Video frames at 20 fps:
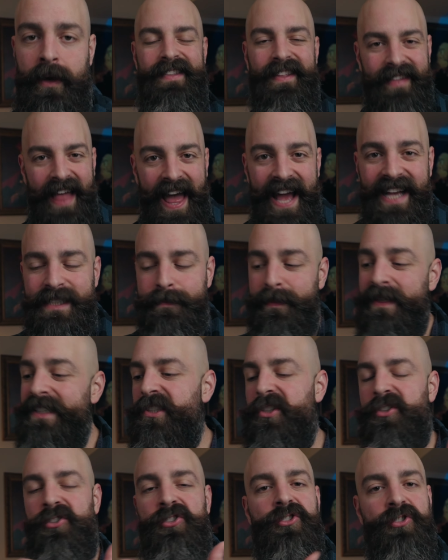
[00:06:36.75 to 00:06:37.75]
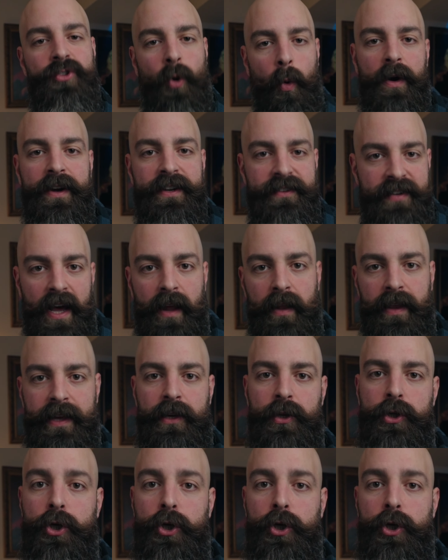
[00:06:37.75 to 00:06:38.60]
The last piece is storytelling.